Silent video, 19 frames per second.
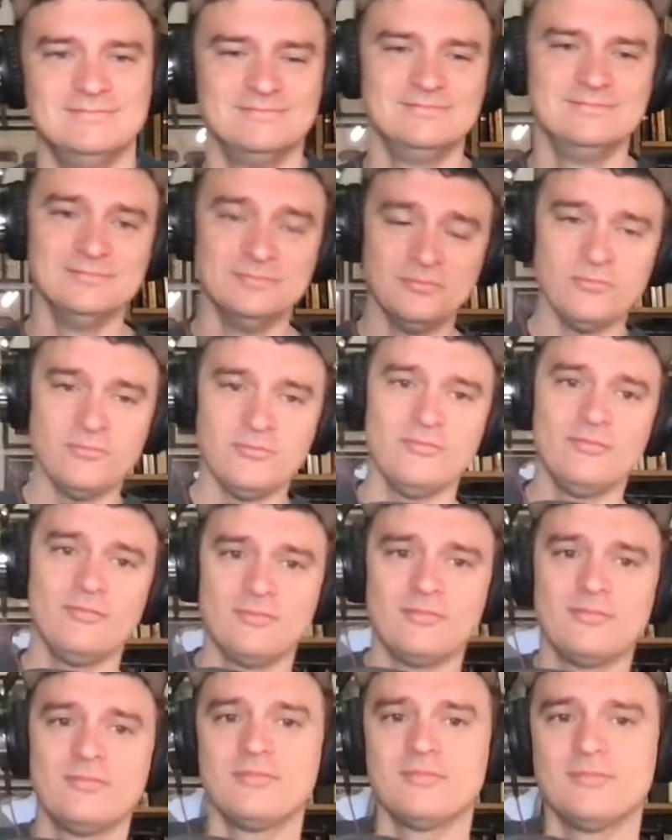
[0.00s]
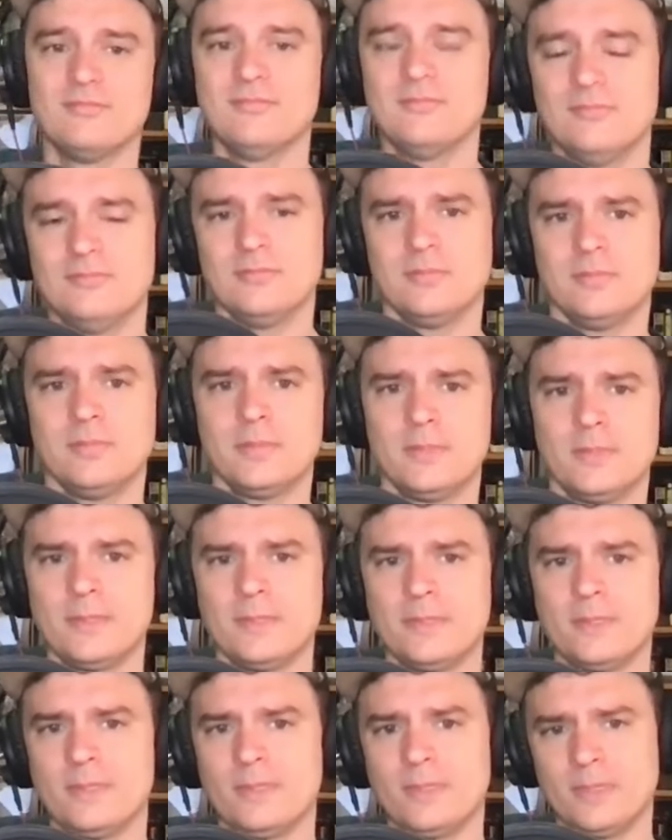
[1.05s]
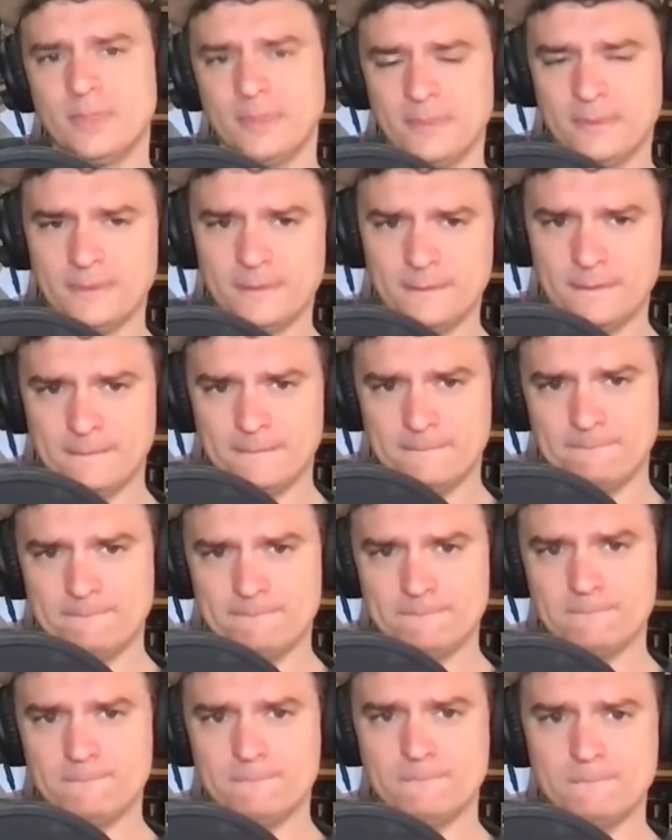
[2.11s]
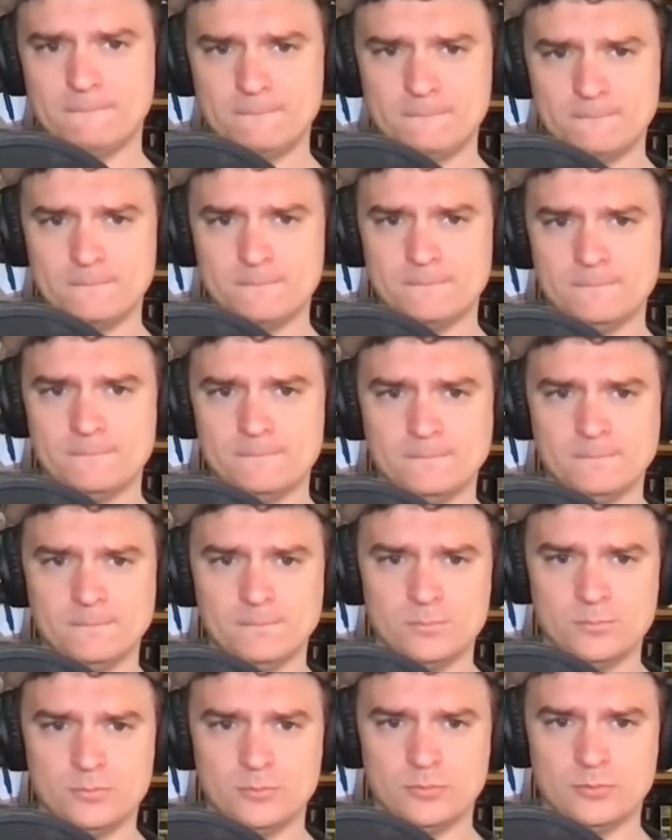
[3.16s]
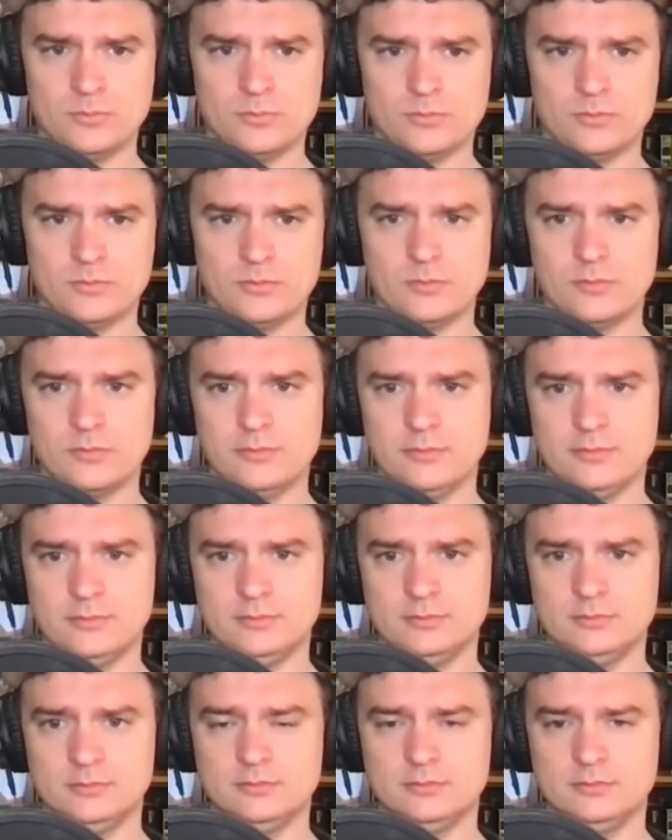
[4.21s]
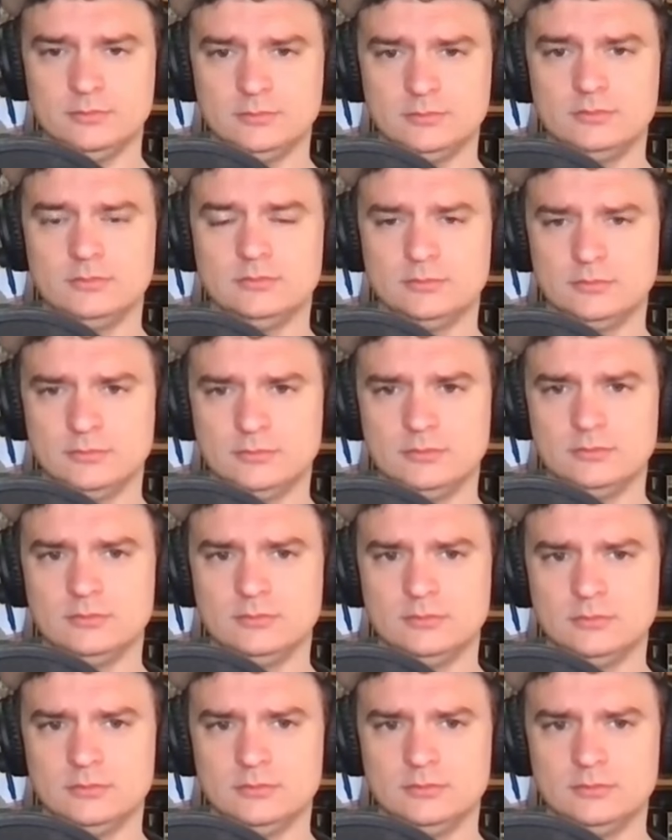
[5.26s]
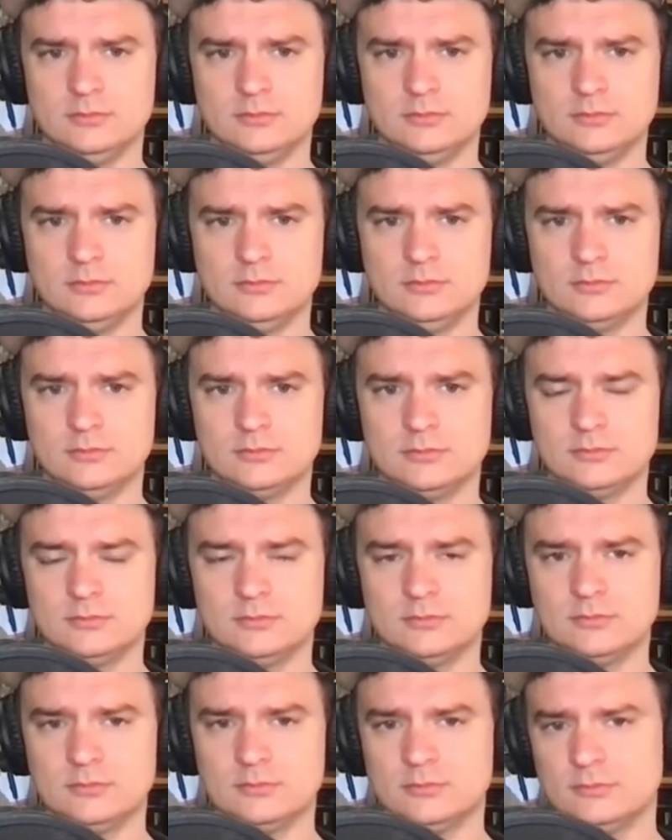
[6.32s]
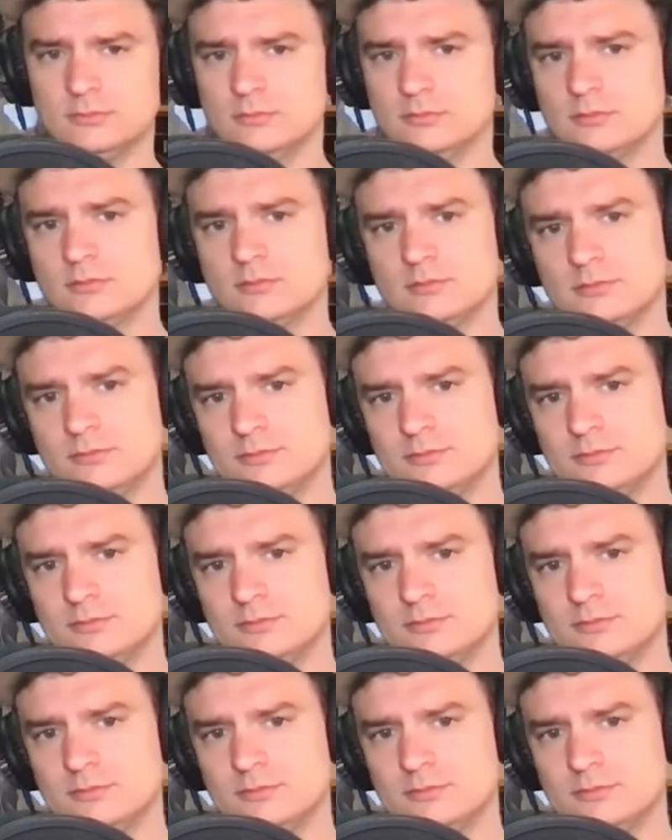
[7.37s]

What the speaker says: [no speech]